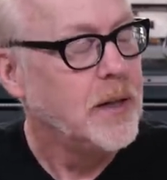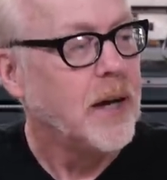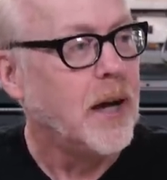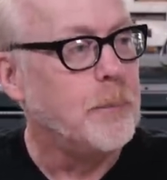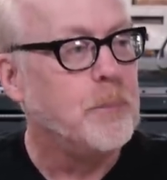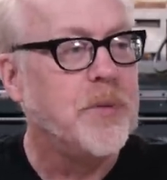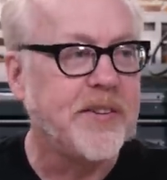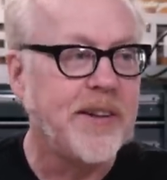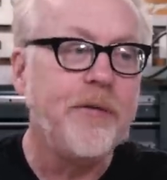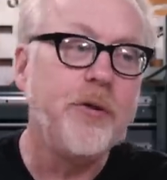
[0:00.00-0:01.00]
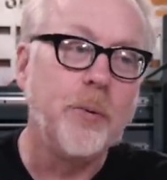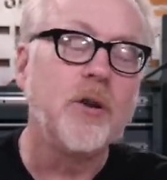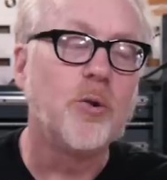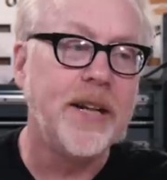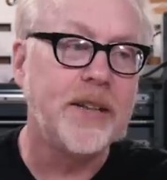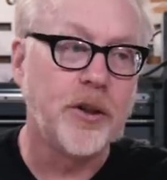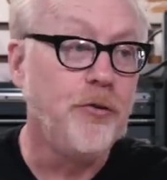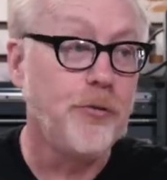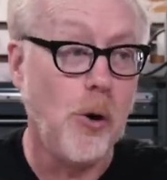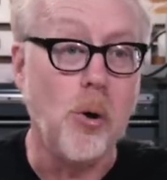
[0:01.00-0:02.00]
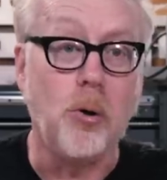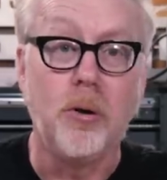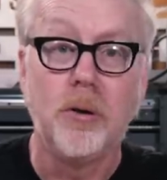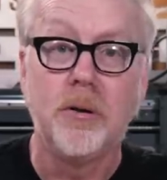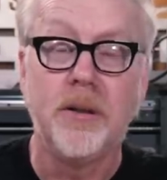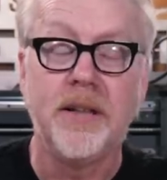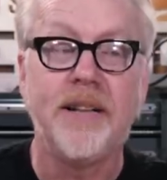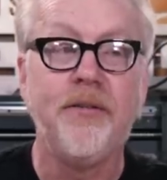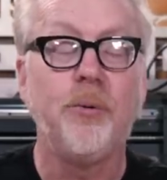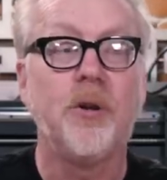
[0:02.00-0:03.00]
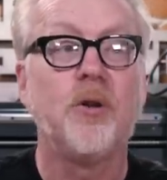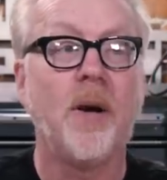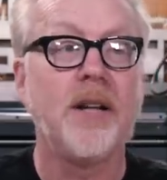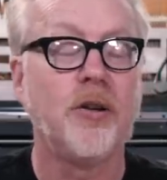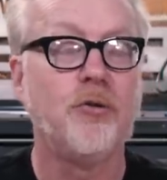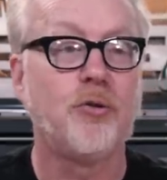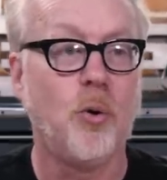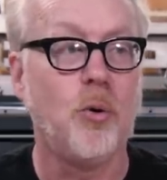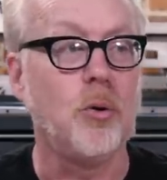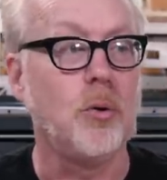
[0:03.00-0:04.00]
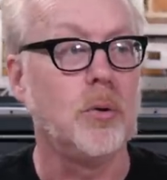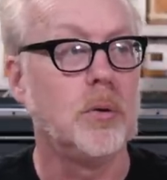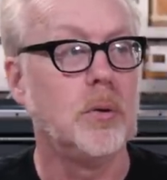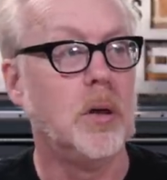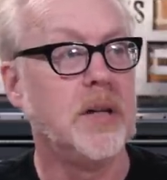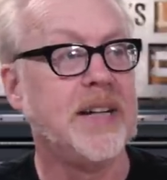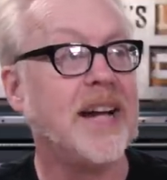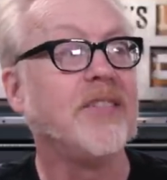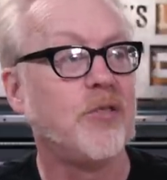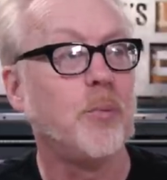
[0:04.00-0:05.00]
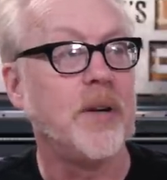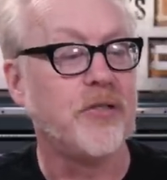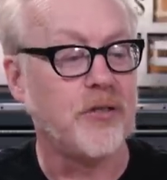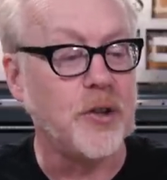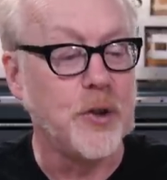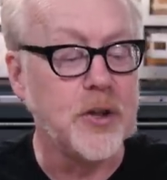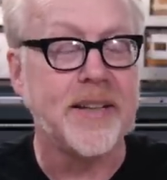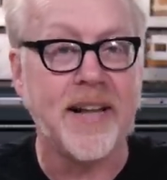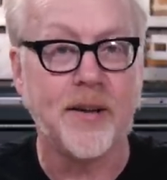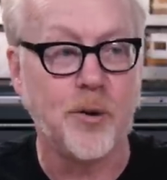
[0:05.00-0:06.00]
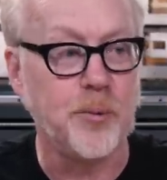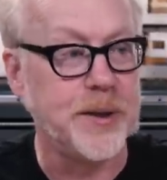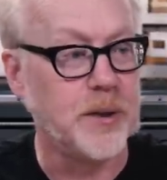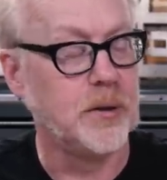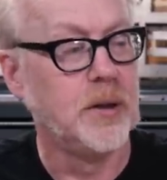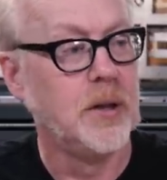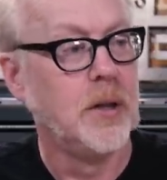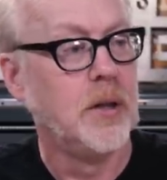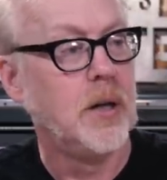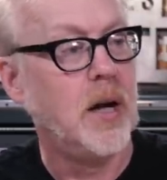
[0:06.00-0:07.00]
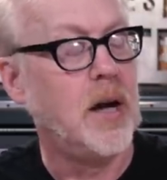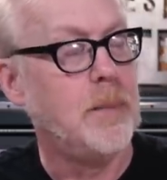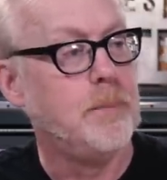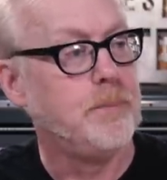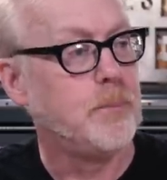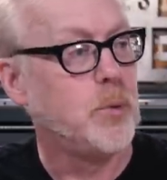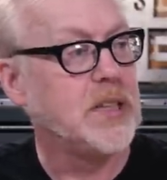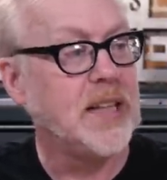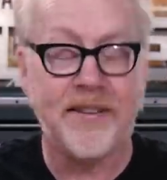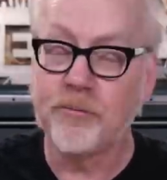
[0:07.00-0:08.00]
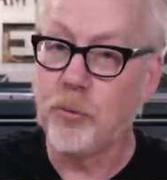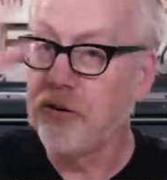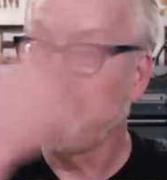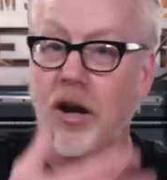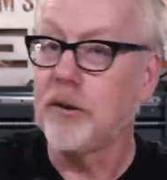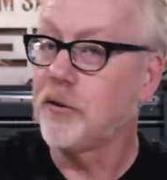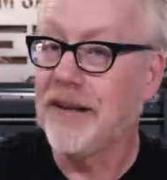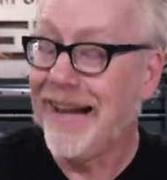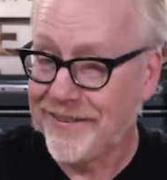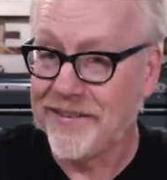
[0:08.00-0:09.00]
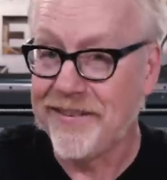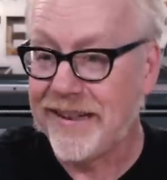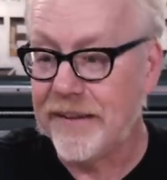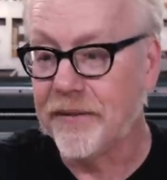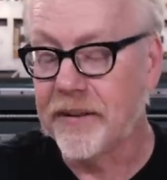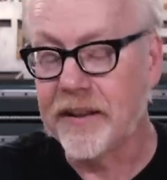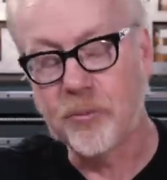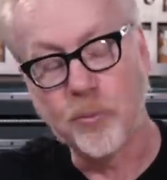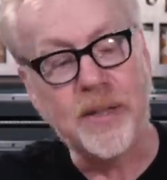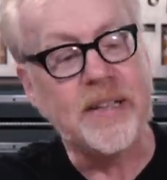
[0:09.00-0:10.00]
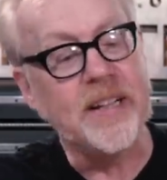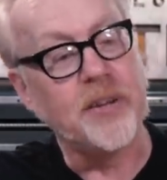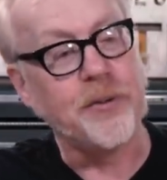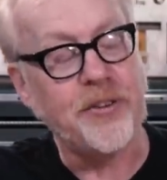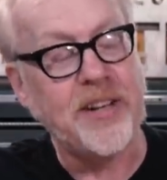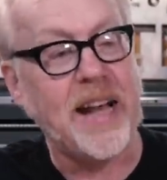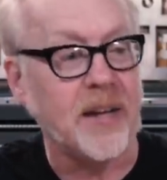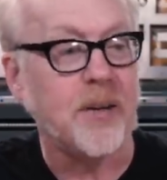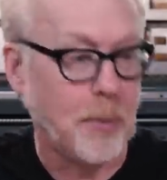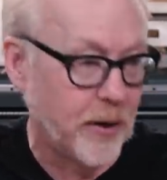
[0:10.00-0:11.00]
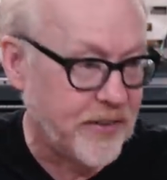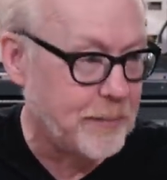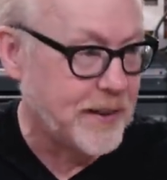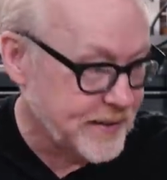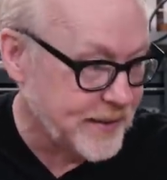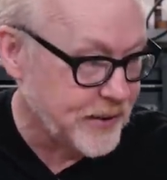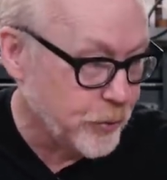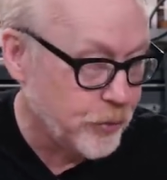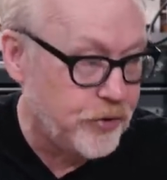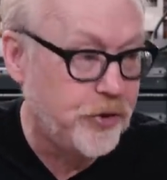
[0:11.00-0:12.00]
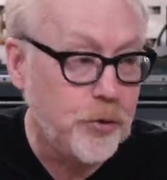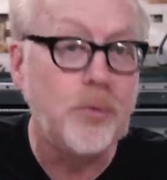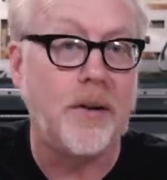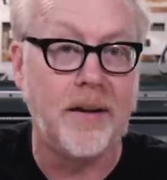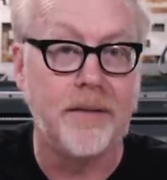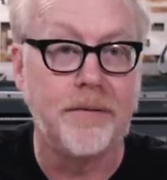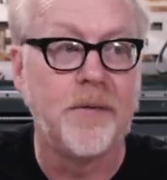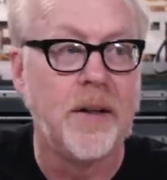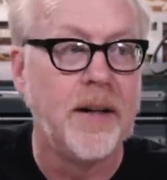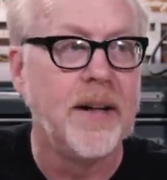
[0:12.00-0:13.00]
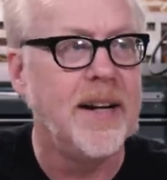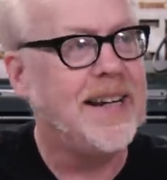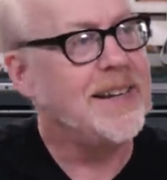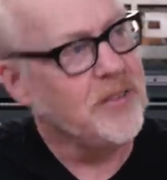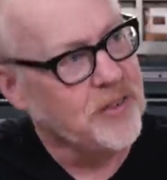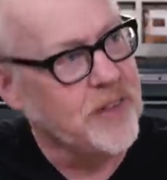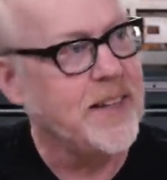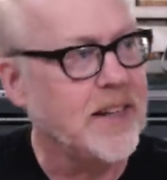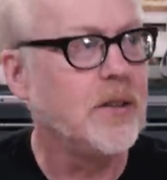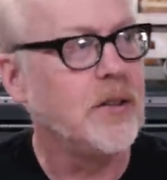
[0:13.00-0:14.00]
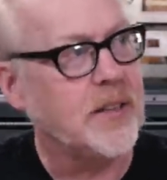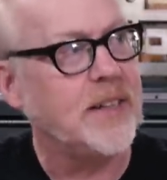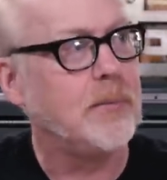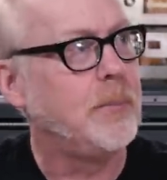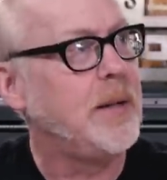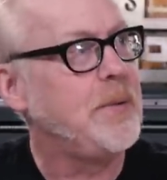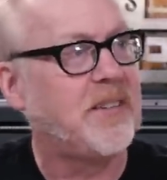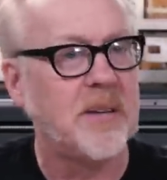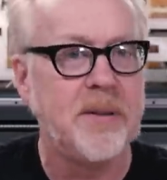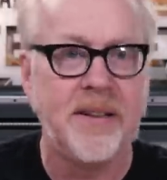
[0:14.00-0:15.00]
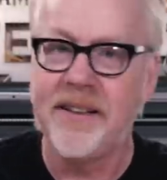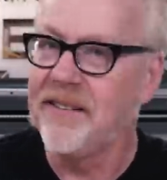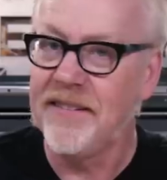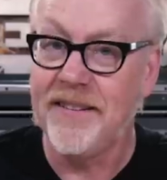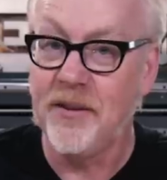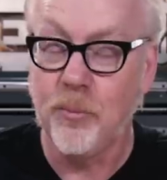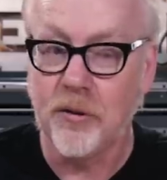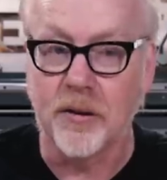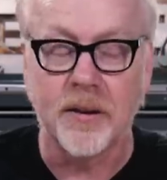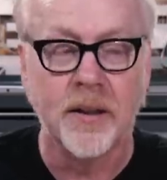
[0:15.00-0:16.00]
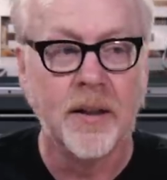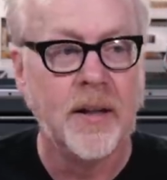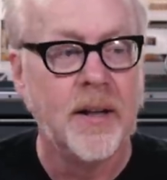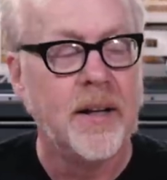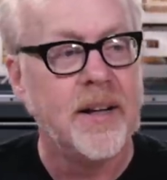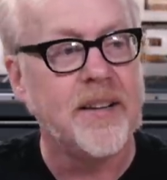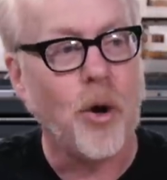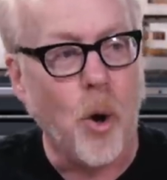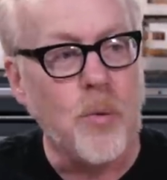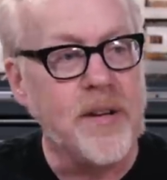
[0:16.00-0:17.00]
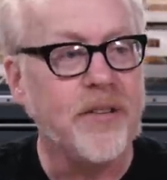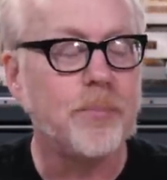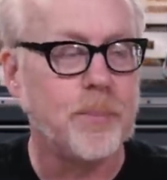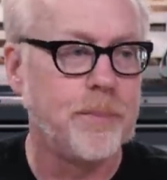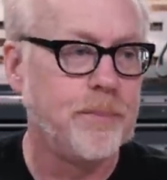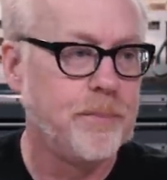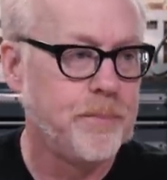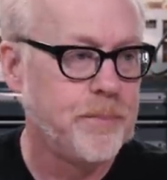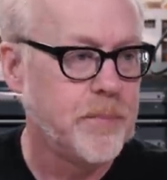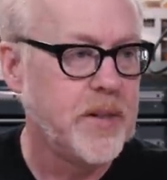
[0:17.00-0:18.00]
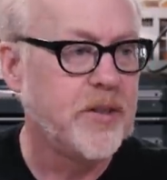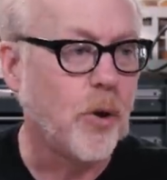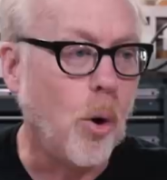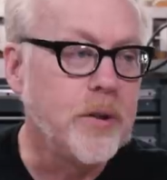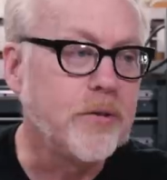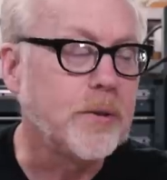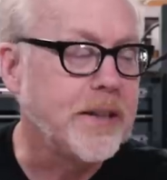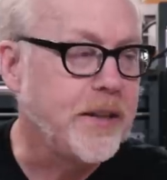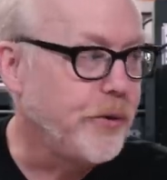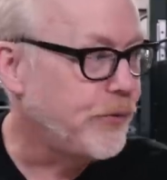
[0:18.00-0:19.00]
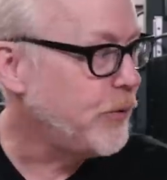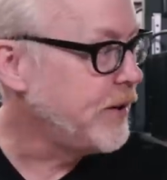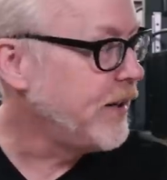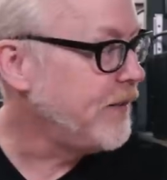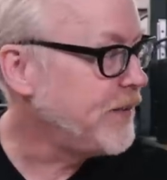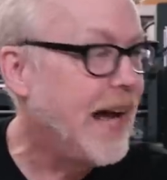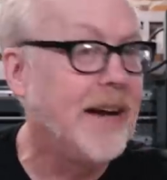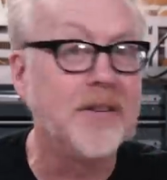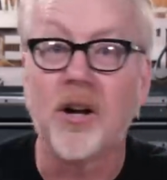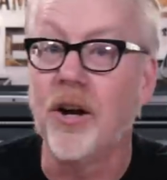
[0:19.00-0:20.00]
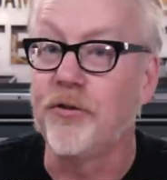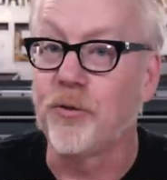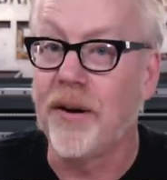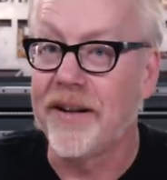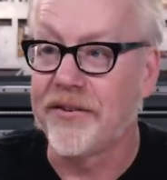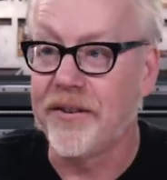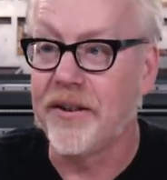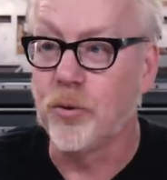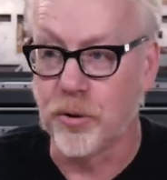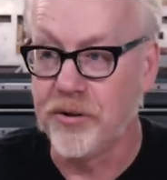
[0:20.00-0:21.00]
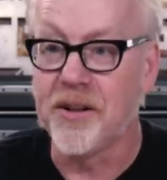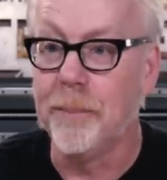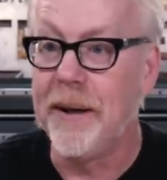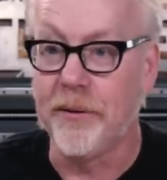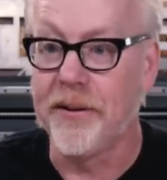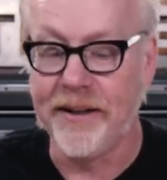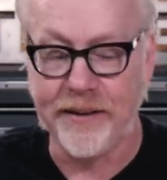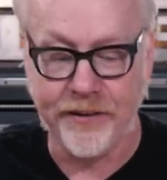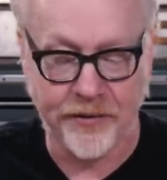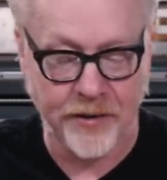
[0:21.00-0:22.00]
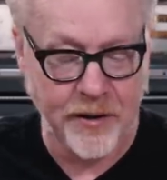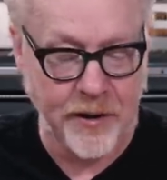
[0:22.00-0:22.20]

Um, this gives you a great control. It gives you a great control against which to look at that career um, with less rose colored glasses, even, and really understand the parts about it that you do love and to take a look at maybe some of the things that didn't work. It's always it's always really useful in life to have a contrast in order to compare things.